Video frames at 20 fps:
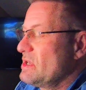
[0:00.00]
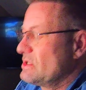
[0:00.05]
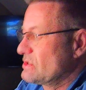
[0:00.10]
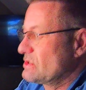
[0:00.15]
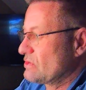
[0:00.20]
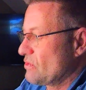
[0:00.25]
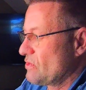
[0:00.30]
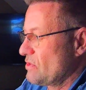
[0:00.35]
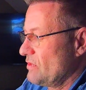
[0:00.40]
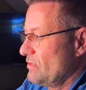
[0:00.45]

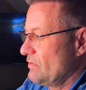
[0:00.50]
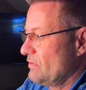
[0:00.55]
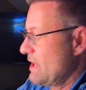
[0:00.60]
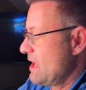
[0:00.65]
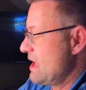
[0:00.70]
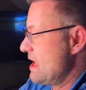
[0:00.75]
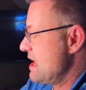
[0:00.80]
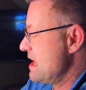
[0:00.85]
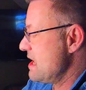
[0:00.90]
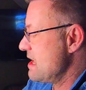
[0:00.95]
sort of
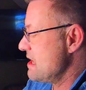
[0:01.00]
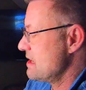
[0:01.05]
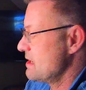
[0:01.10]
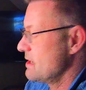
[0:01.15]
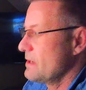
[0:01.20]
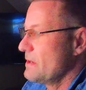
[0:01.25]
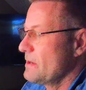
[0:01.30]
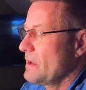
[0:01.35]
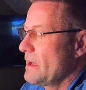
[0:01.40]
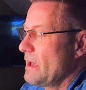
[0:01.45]
a
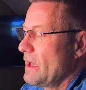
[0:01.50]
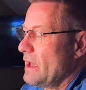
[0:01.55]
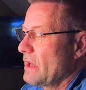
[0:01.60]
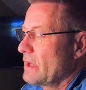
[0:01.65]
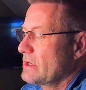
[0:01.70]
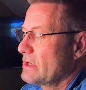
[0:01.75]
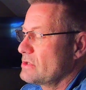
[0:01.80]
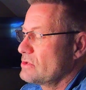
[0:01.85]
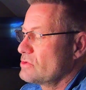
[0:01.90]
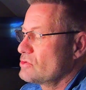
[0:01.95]

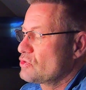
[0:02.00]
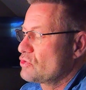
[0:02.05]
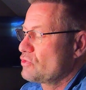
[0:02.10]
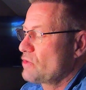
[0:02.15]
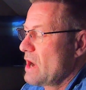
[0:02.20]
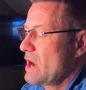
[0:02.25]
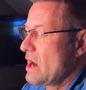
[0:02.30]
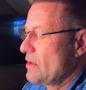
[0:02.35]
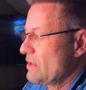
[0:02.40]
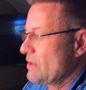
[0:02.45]

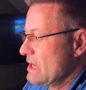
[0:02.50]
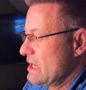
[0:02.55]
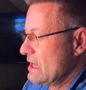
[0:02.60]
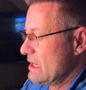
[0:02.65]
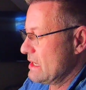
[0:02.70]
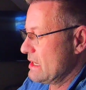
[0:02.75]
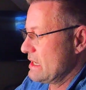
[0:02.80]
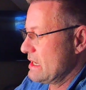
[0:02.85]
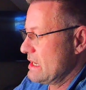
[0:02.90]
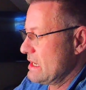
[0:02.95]

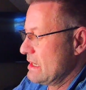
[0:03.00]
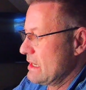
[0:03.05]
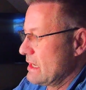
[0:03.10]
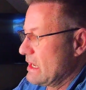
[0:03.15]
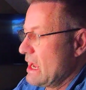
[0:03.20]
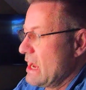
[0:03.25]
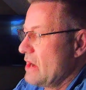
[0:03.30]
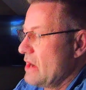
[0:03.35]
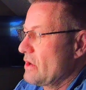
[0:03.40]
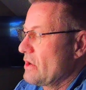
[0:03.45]
contrarian
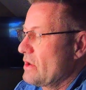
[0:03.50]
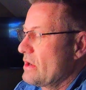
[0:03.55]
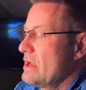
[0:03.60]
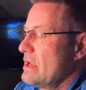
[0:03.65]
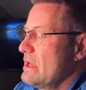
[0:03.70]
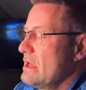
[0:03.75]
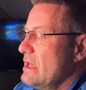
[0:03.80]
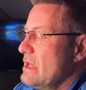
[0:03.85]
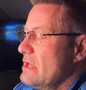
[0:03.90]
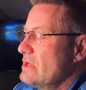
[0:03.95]
indicator
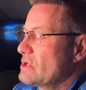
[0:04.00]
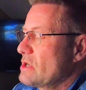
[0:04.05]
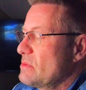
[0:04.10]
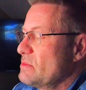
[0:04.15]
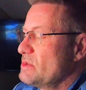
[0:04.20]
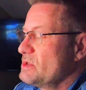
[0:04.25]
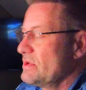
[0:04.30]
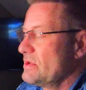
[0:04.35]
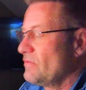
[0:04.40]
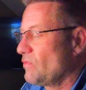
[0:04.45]
in
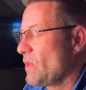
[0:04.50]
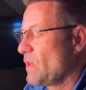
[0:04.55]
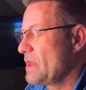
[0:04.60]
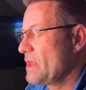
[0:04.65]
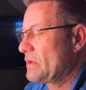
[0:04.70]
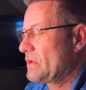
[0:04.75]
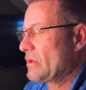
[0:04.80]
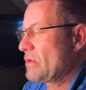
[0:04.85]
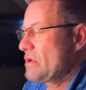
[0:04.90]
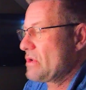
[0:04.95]
terms of
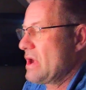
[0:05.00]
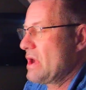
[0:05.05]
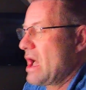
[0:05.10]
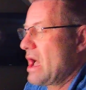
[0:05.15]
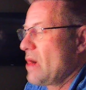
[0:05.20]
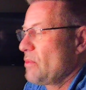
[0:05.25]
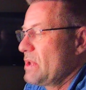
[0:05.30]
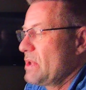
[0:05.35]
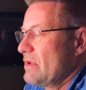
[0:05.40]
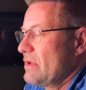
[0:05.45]
whether or
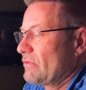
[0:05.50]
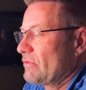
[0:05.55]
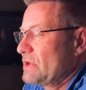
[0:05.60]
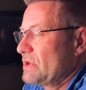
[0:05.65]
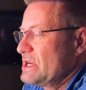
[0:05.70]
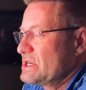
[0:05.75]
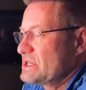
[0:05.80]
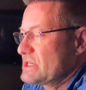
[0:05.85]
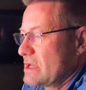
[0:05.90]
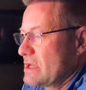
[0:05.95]
not we have
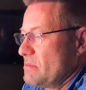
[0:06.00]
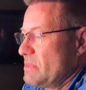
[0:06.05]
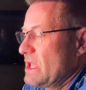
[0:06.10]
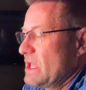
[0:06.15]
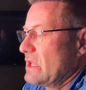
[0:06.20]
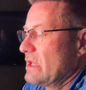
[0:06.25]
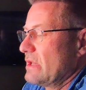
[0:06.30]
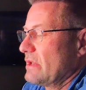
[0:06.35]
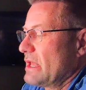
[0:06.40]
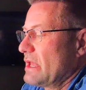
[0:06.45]
reached
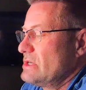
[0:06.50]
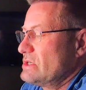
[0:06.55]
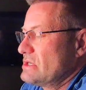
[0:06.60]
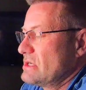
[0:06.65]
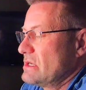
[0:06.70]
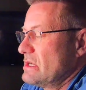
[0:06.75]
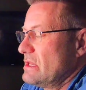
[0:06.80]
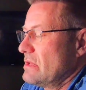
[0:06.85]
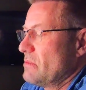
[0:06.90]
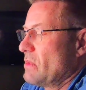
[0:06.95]

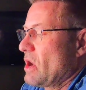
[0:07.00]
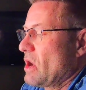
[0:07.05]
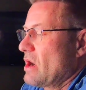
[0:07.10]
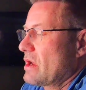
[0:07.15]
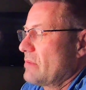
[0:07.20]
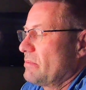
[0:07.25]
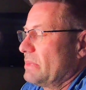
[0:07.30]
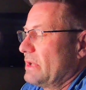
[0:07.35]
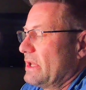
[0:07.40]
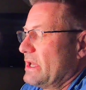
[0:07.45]
capitulation in the
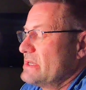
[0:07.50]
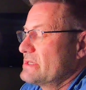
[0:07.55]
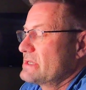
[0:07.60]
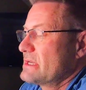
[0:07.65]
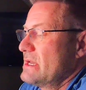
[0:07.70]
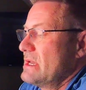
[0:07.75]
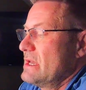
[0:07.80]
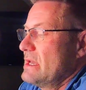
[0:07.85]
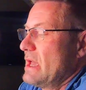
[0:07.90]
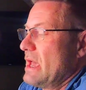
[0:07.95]
marketplace.
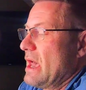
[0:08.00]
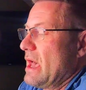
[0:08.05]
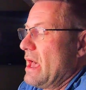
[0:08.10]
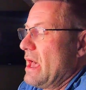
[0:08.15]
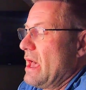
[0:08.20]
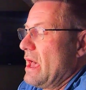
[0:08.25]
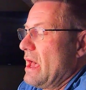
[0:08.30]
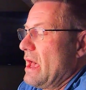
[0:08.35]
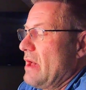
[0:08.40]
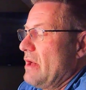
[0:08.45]

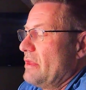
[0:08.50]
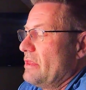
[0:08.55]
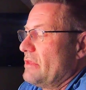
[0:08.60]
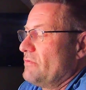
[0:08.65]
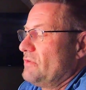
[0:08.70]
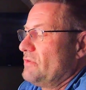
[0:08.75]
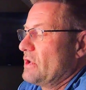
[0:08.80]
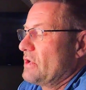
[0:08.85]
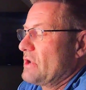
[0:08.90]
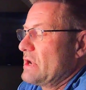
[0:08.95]
The
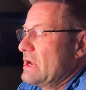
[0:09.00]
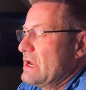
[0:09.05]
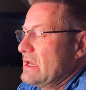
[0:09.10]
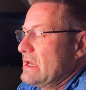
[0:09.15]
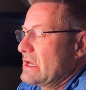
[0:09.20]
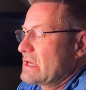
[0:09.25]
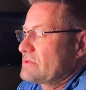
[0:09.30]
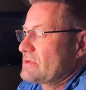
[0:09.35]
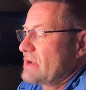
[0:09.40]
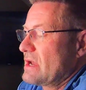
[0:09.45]
fear greed
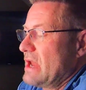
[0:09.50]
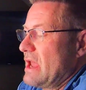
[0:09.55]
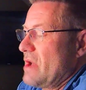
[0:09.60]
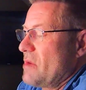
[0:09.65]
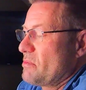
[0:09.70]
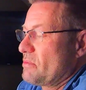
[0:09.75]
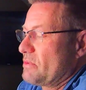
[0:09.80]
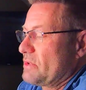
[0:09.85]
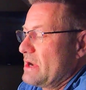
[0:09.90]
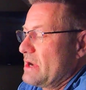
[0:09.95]
index right now,
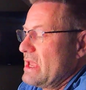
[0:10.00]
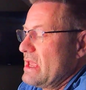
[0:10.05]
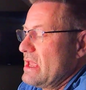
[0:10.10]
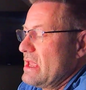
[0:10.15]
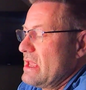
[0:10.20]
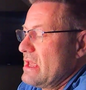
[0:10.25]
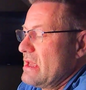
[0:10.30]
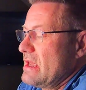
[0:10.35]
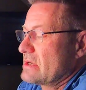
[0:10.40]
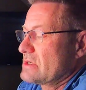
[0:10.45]

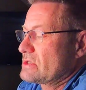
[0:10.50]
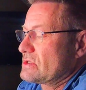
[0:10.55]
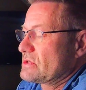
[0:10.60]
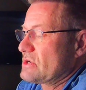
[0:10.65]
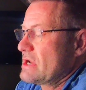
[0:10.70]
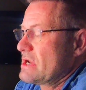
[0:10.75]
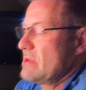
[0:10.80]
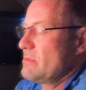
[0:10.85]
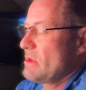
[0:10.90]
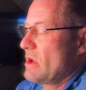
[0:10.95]
pretty
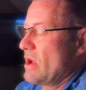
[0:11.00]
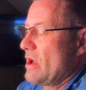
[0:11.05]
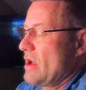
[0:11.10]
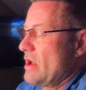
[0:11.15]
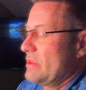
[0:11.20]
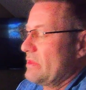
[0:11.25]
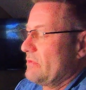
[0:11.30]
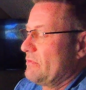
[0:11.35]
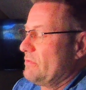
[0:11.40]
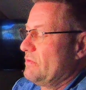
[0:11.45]
extreme
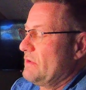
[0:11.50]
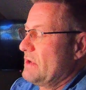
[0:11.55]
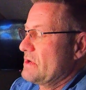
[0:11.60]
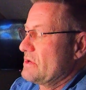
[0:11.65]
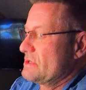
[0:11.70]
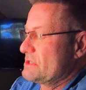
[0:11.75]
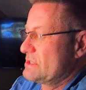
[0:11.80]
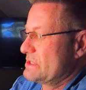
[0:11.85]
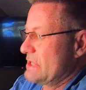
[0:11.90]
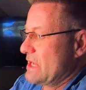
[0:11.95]
on the
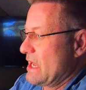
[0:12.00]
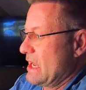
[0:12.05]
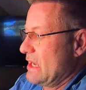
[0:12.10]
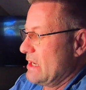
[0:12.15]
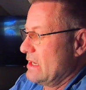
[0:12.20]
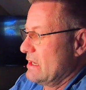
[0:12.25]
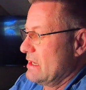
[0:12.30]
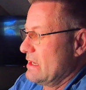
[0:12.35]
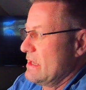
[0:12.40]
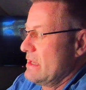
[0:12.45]
fear side.